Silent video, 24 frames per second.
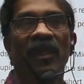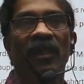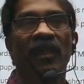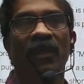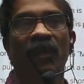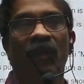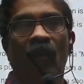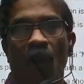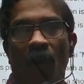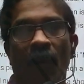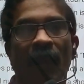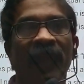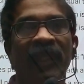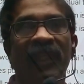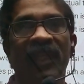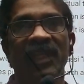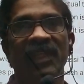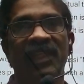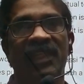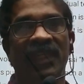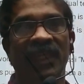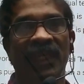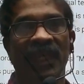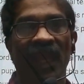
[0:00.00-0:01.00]

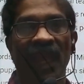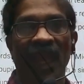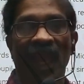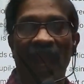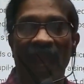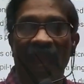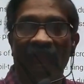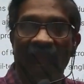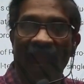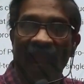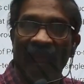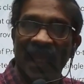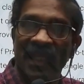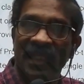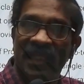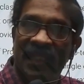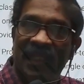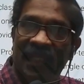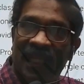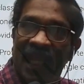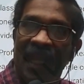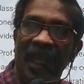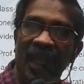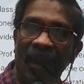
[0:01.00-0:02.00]
competency and
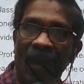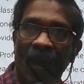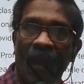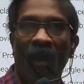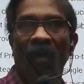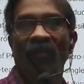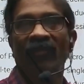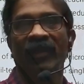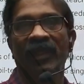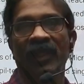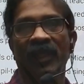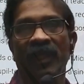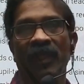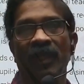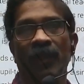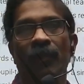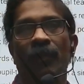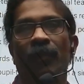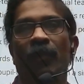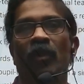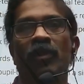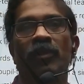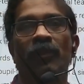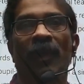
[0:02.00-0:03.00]
skill of the
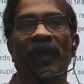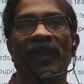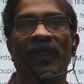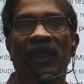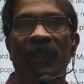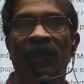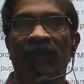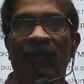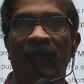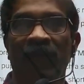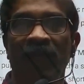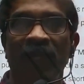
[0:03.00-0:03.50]
prospective